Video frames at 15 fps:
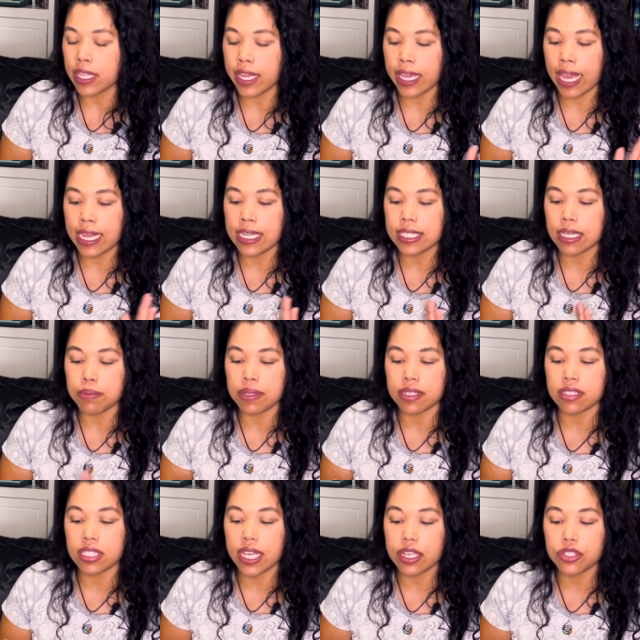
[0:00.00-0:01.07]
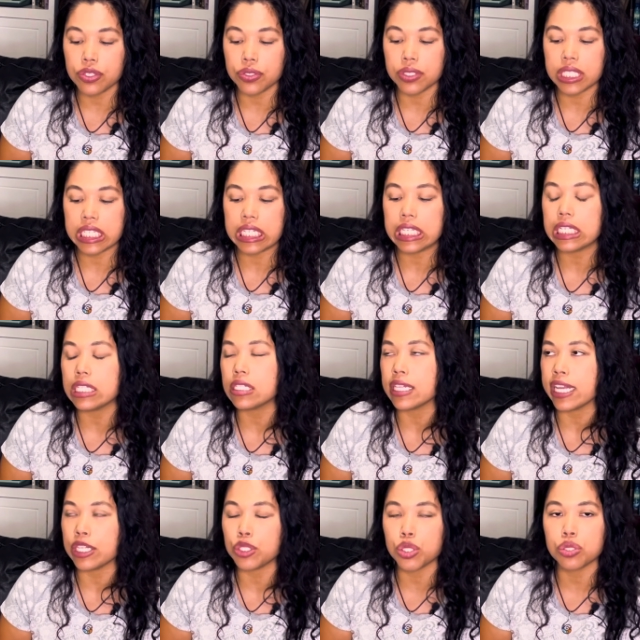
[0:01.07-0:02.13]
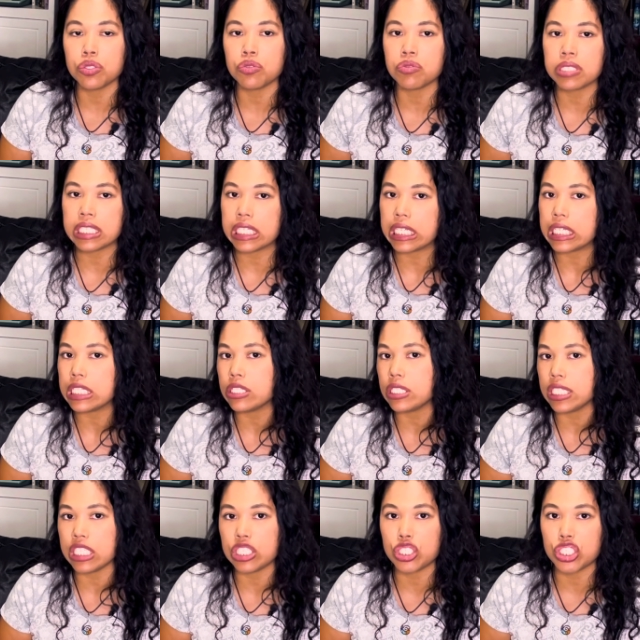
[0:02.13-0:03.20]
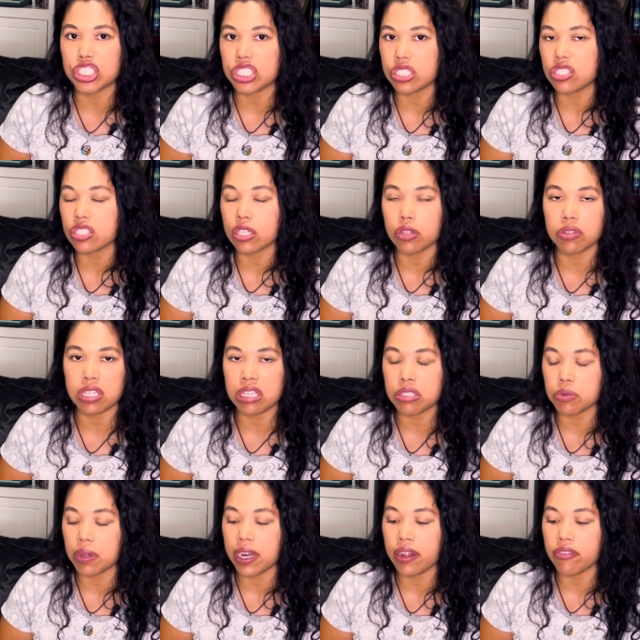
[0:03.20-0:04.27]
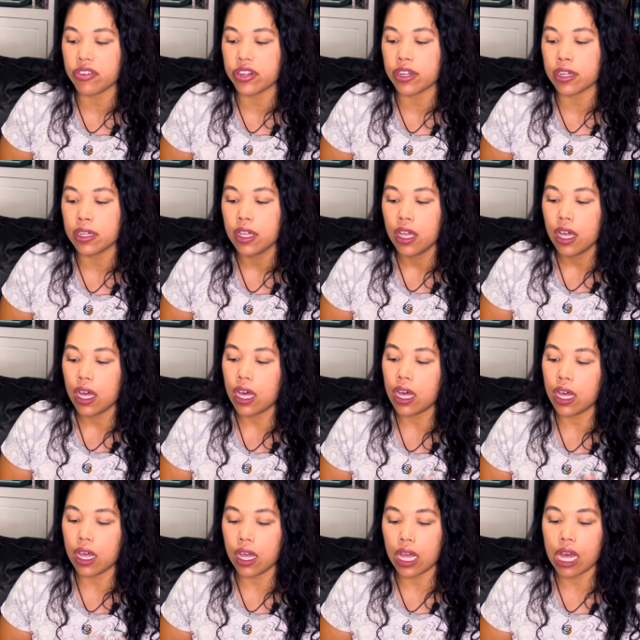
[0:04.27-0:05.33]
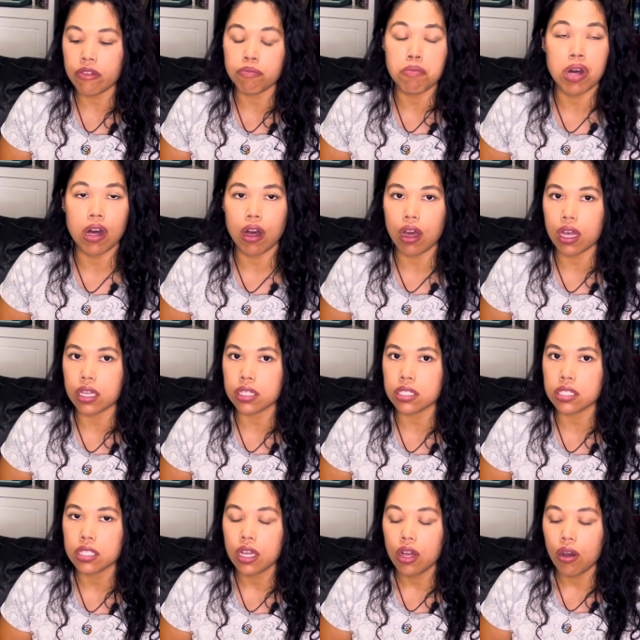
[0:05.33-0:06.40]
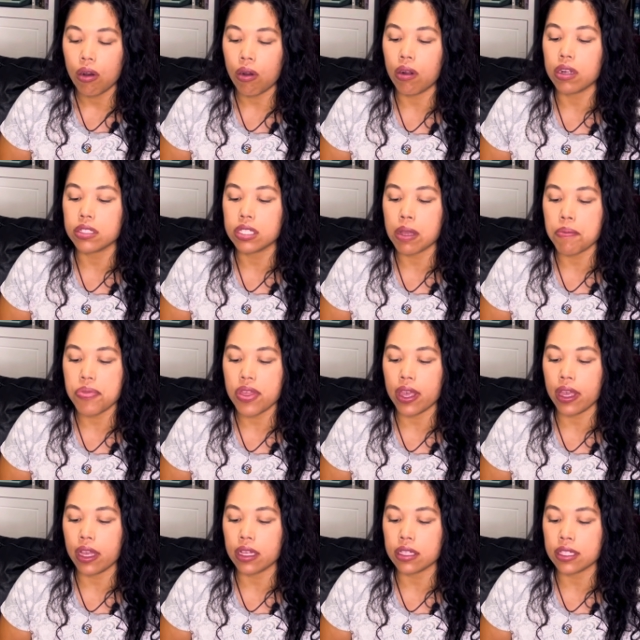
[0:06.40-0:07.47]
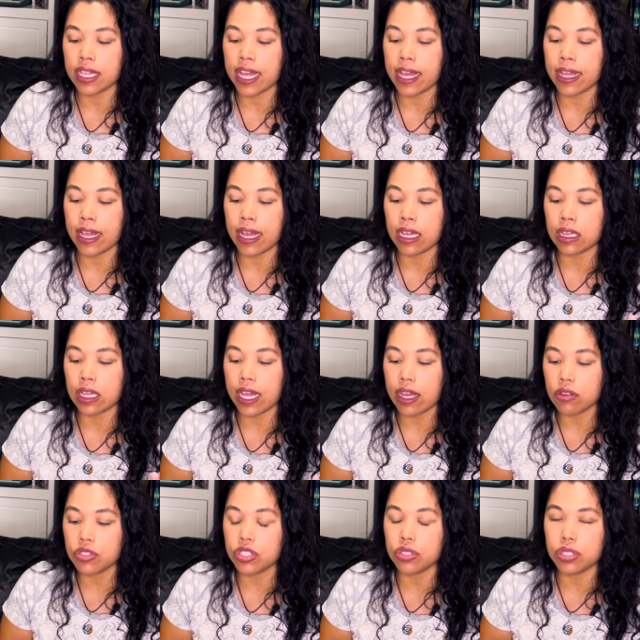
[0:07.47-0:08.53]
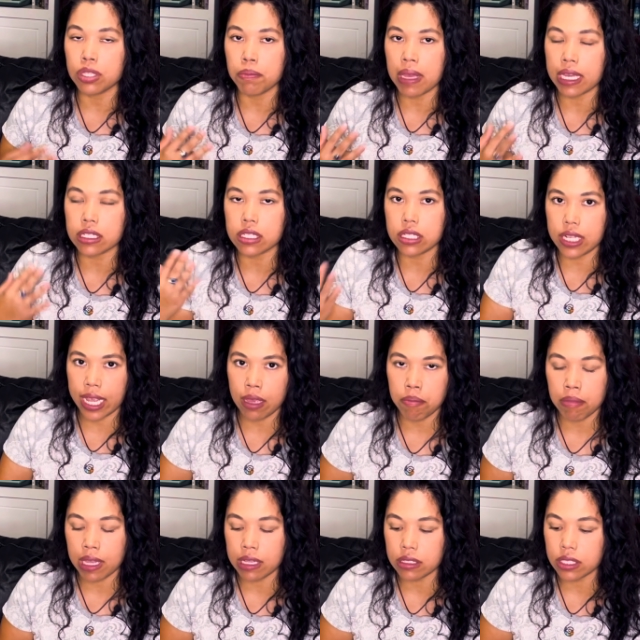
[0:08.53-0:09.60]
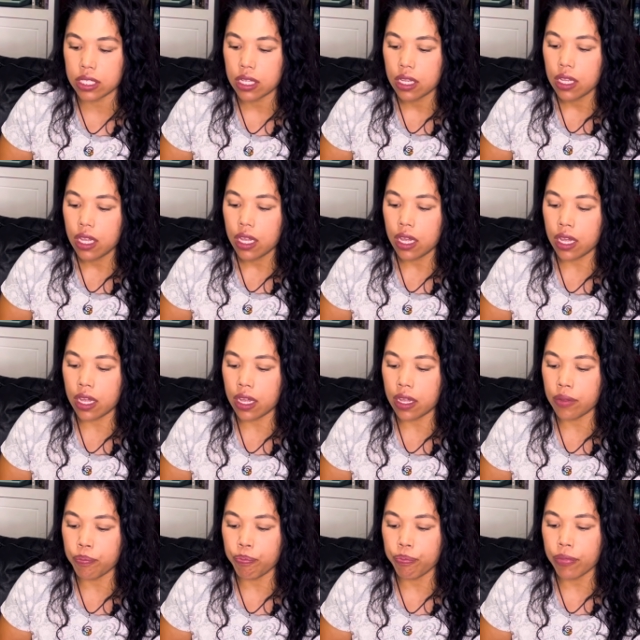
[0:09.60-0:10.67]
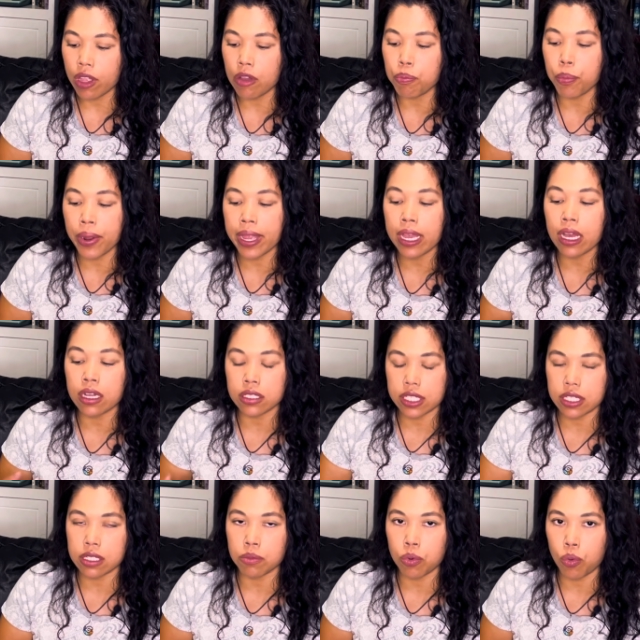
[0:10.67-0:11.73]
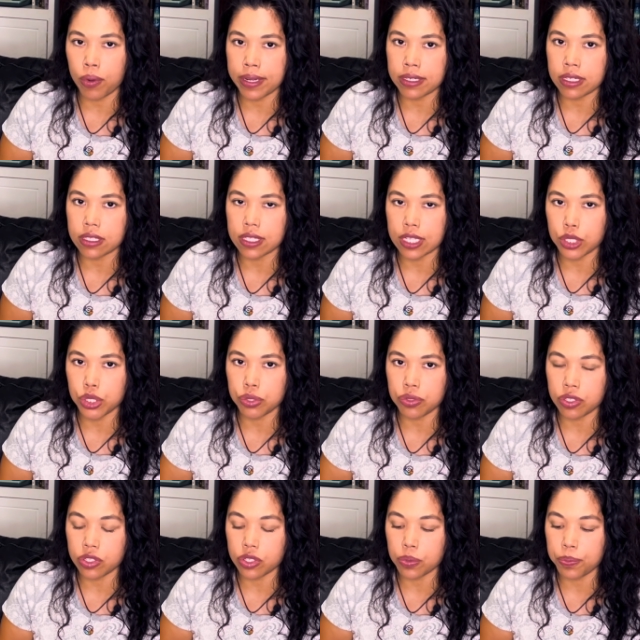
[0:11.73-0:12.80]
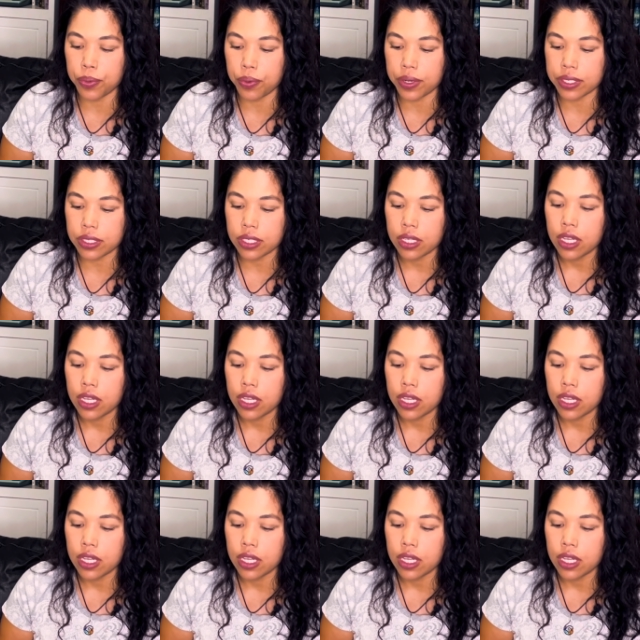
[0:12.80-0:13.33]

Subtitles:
any type of accessories like jewelries, t-shirts, clothing, whatever, have mugs or something that allows you to make a statement of bringing autism awareness that shows the support.